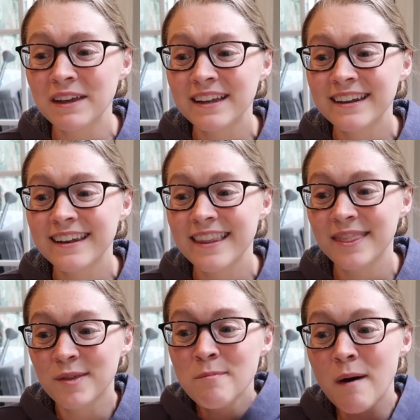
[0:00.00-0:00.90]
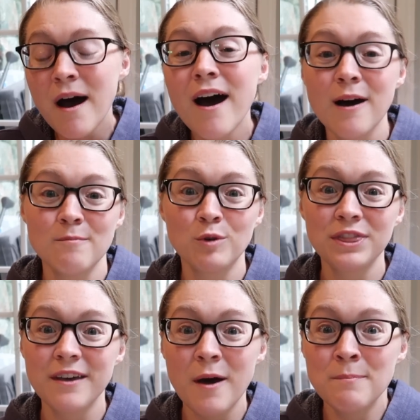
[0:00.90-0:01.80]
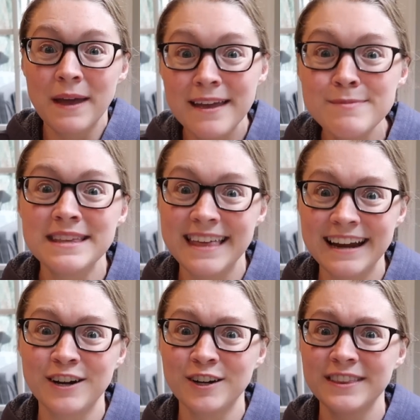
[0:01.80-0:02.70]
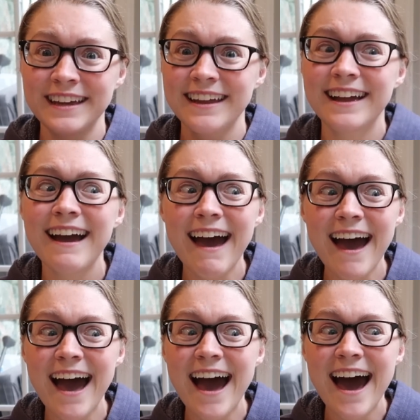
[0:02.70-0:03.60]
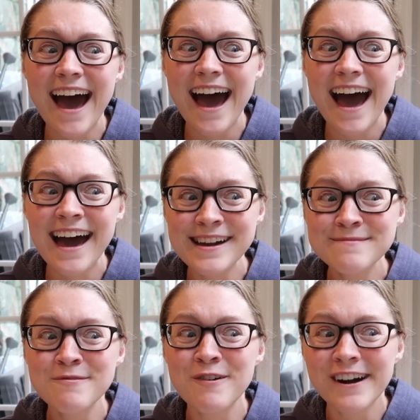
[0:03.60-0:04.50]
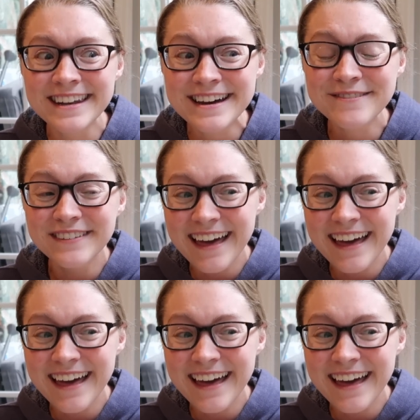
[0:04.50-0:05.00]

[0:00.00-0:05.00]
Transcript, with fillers: been the mom with a baby there and like, I'm one of